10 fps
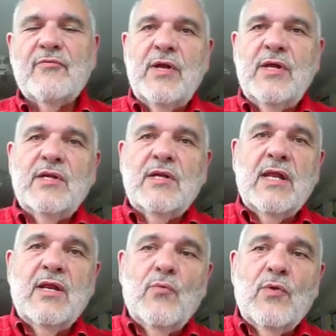after
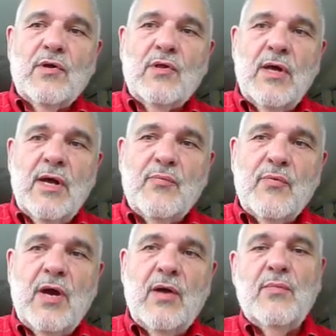indicating what the
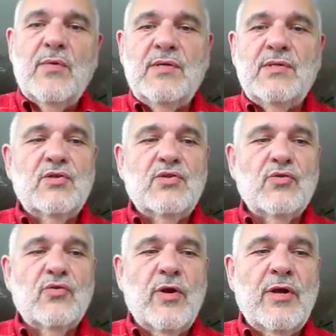client problem
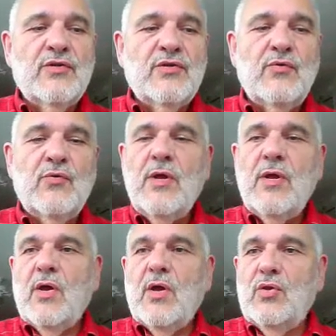is that you're going
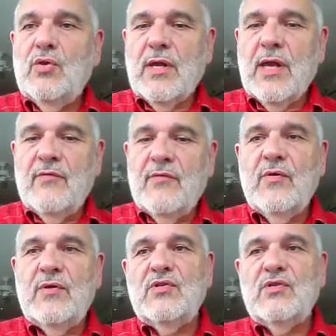to look at.